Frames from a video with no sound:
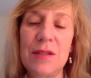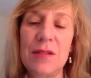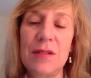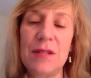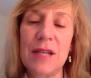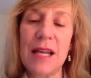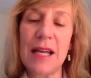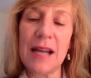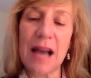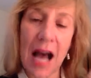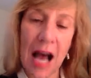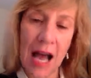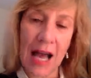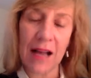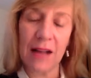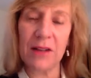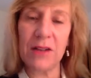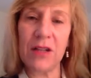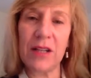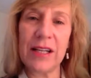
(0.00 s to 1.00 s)
take
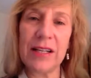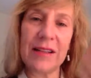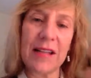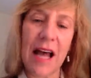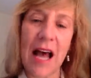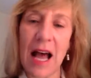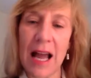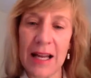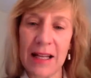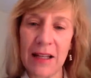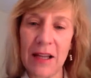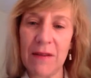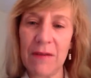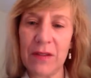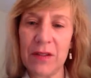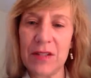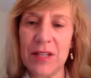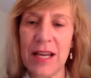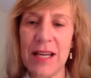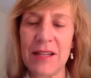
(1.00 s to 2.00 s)
a look at the
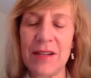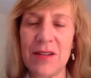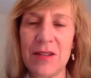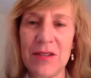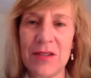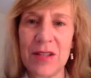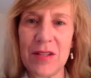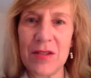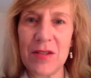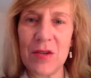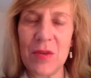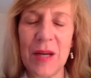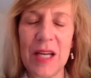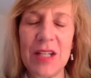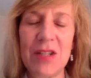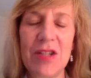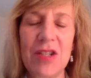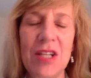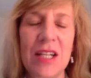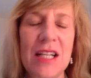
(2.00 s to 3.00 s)
high-level tenure
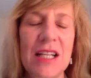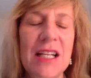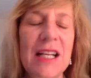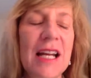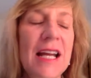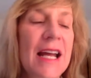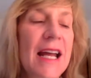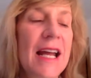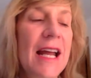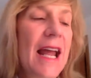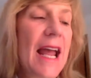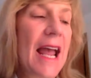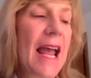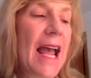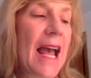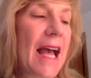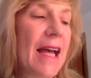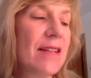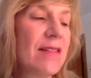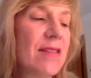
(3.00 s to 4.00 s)
situation
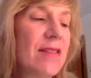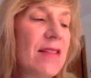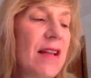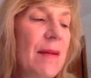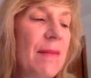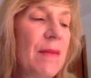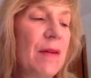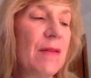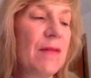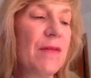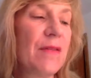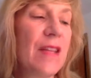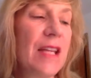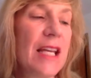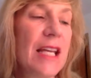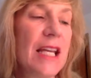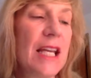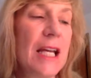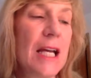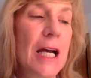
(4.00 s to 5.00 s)
and some of
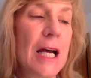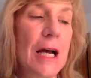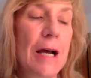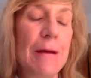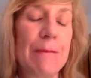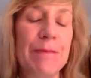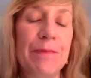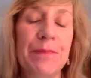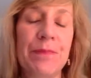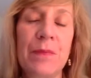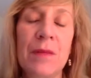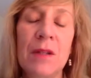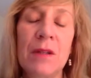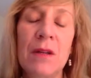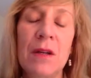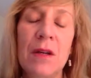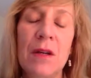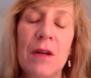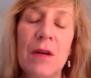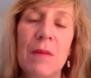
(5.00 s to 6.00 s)
the
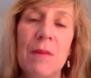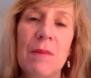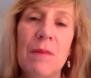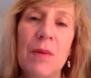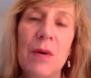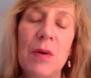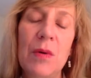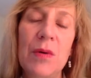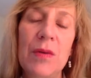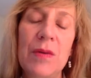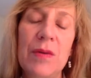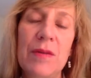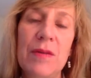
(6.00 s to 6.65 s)
both